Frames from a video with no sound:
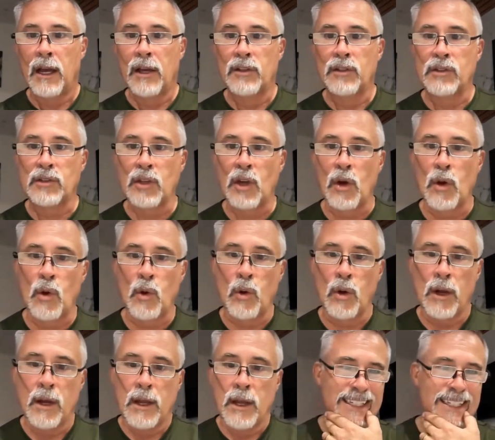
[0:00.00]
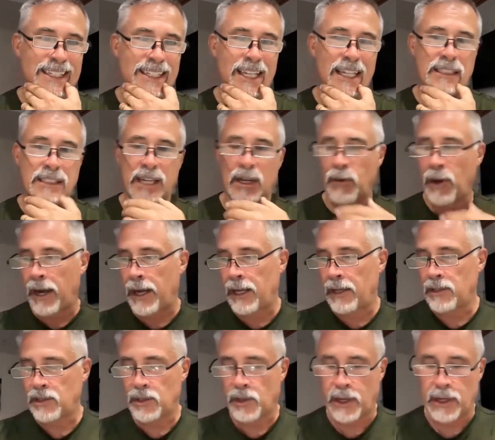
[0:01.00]
So let's get right
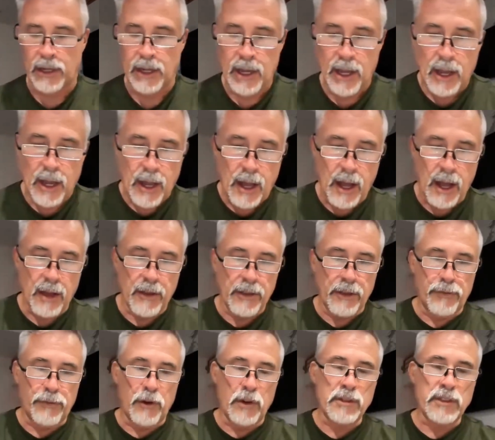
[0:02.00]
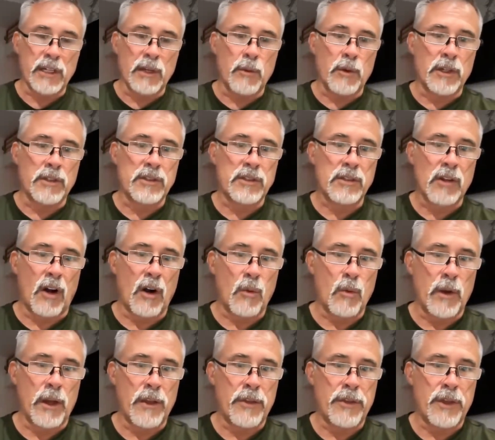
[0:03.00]
into it. The first thing I want to start
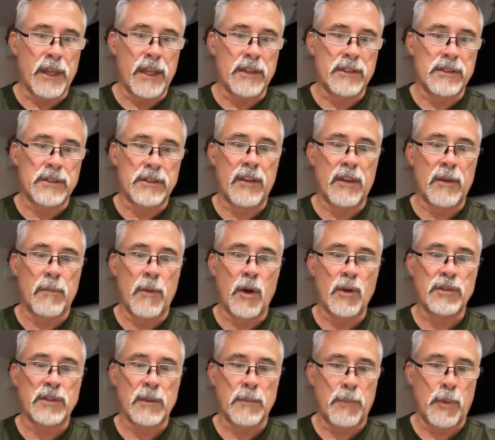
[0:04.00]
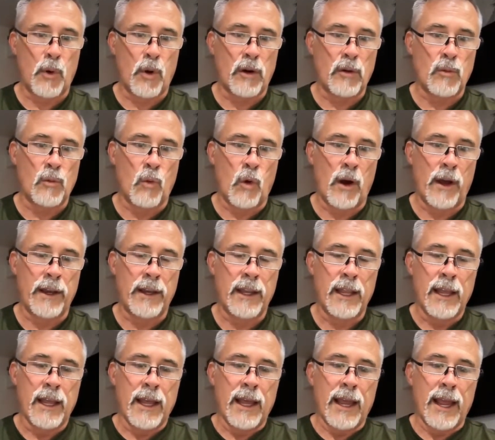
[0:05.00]
with is the most important one,
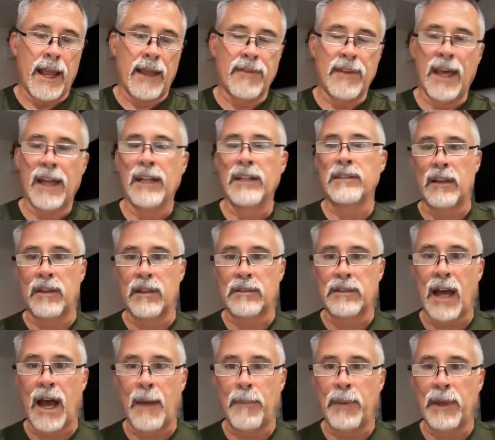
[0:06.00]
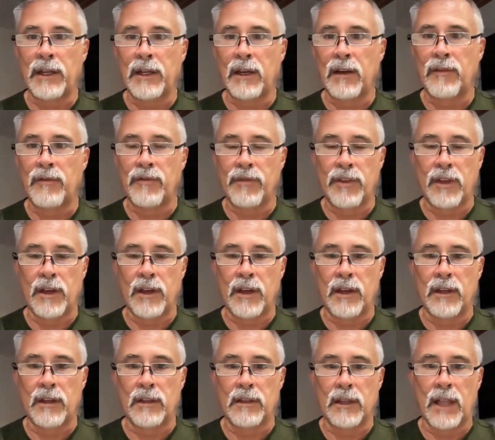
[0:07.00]
and that is the topic of
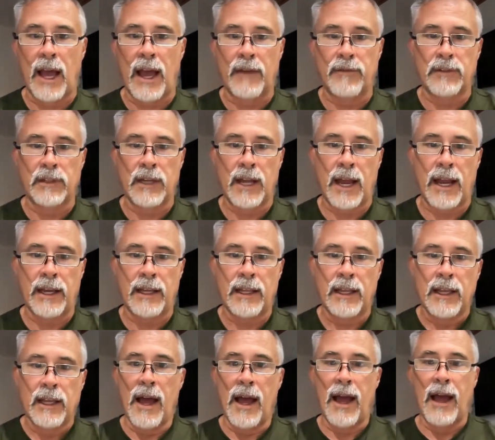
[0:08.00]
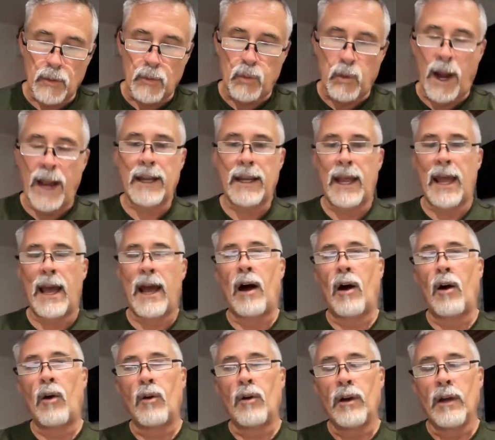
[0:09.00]
the live tonight. Right
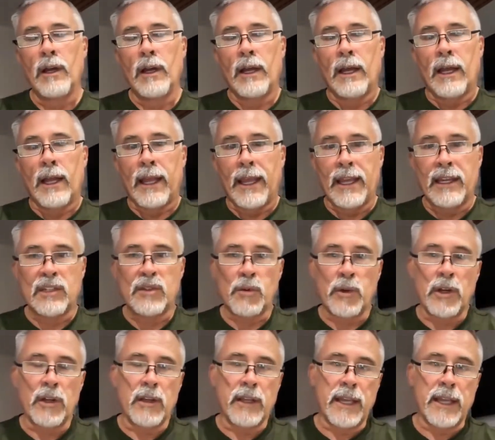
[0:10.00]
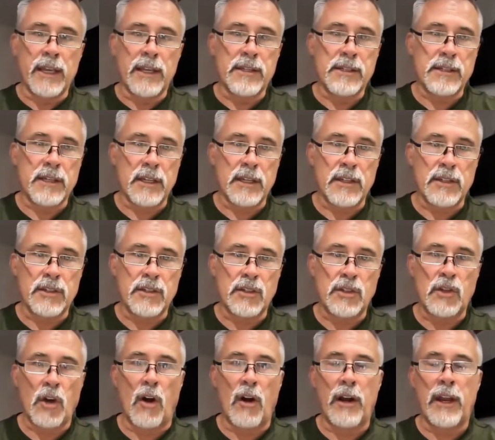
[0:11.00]
now, Israel is
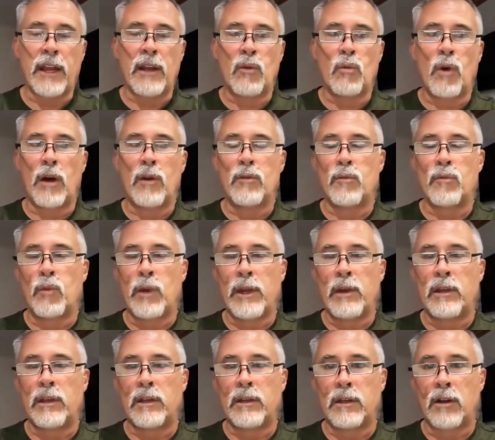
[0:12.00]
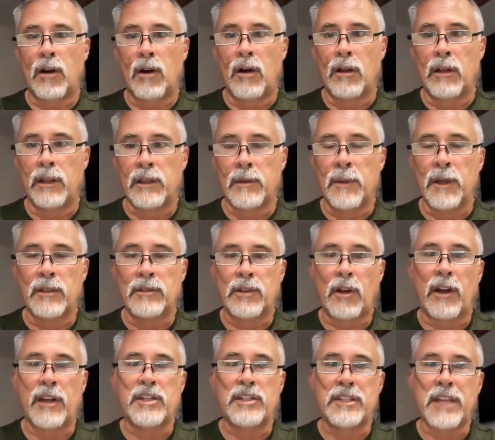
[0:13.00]
starting what we call in the
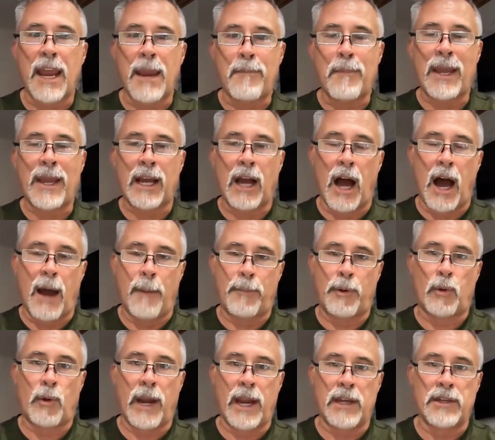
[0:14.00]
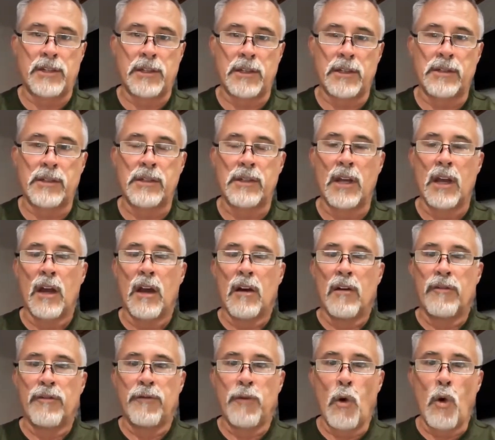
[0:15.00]
military shaping operations
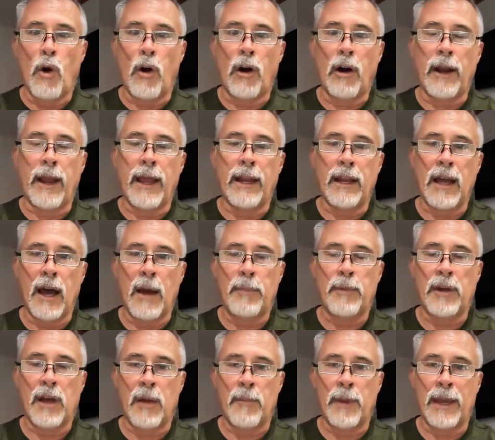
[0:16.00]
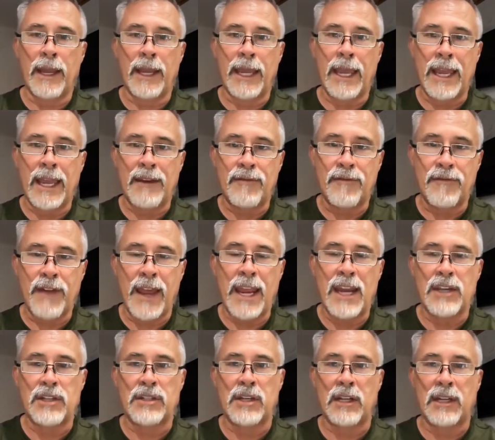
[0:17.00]
for an upcoming
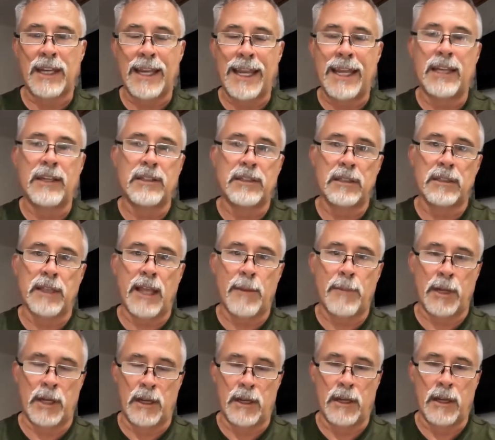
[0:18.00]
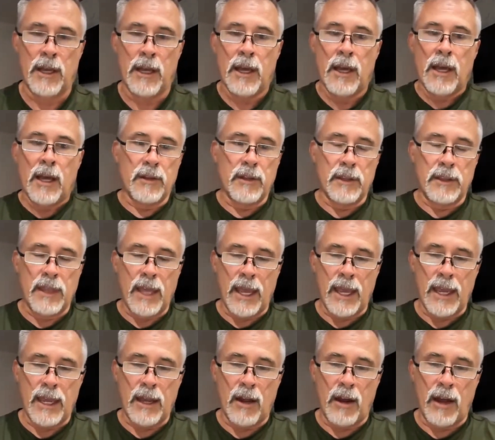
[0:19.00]
invasion into Lebanon.
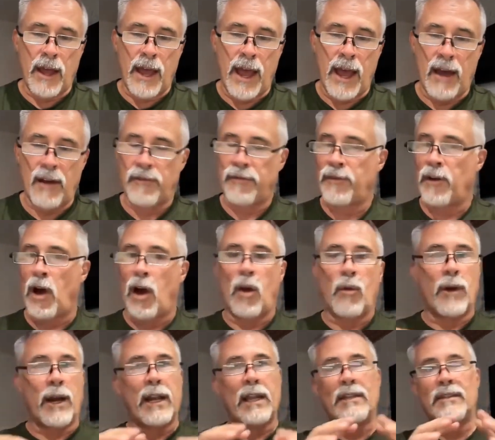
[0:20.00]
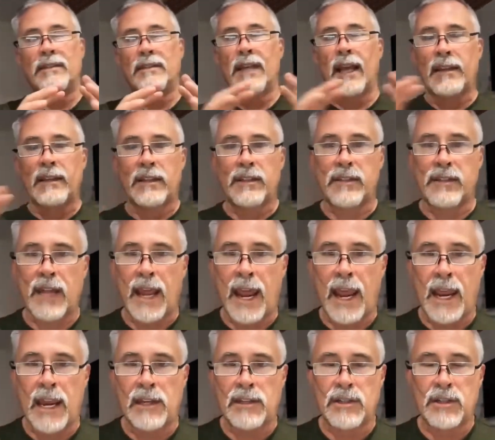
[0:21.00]
They have already set the
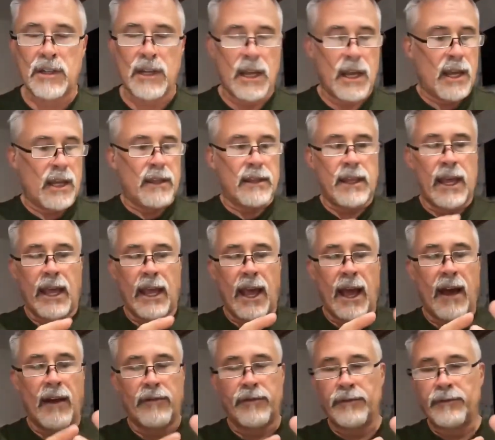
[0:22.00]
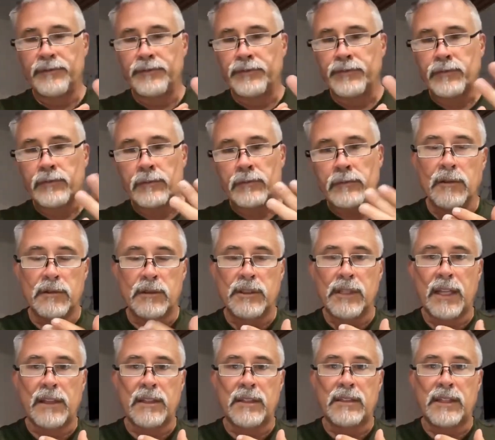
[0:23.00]
stage. They have
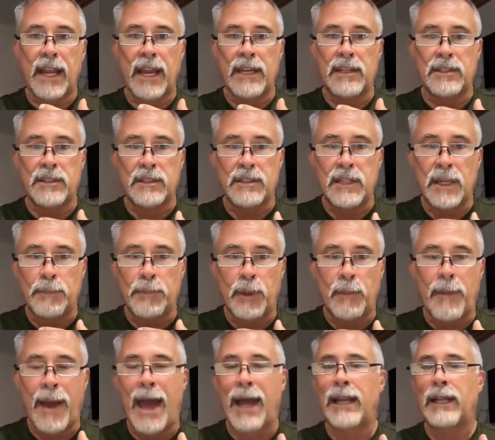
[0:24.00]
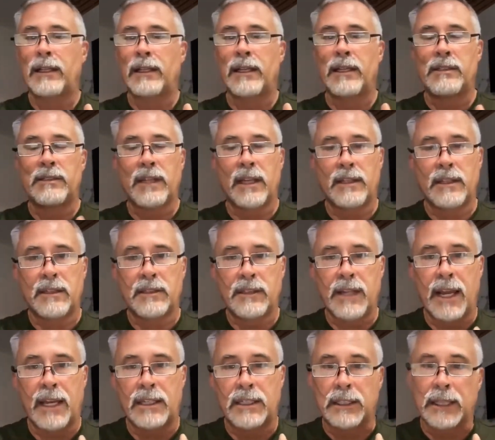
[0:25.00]
set the stage diplomatically, set the
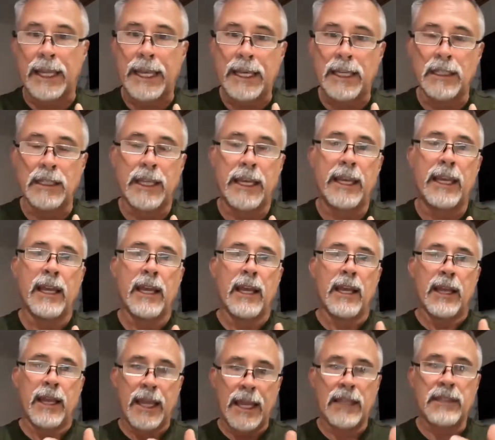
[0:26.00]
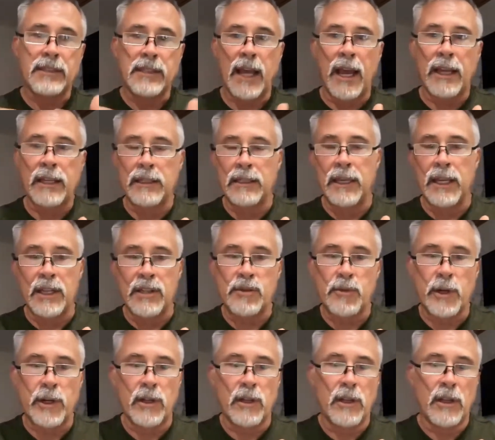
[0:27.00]
stage legally inside
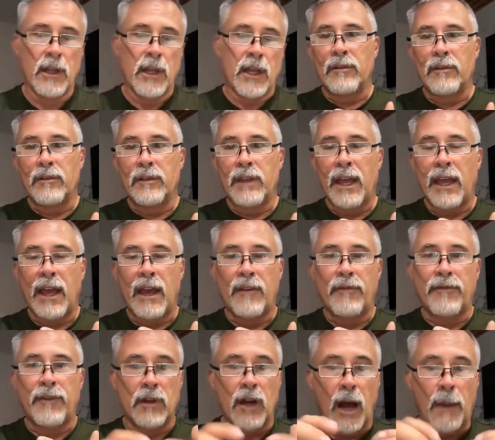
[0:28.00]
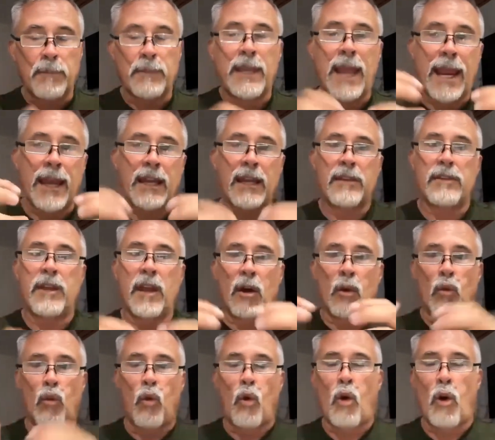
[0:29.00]
Israel. They have updated their
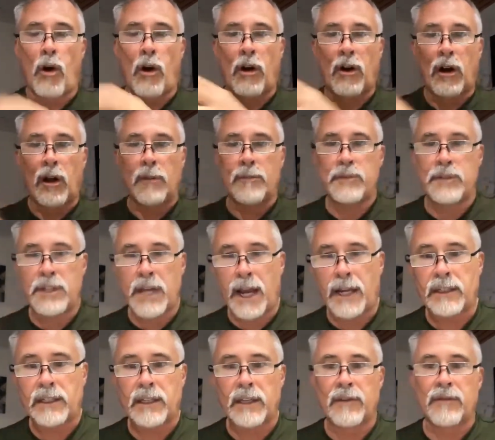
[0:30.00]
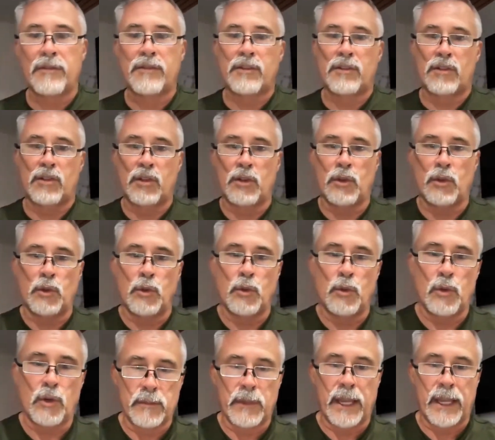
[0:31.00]
war objectives
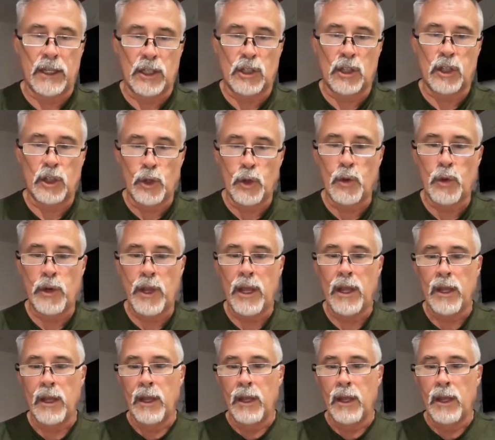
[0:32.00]
to include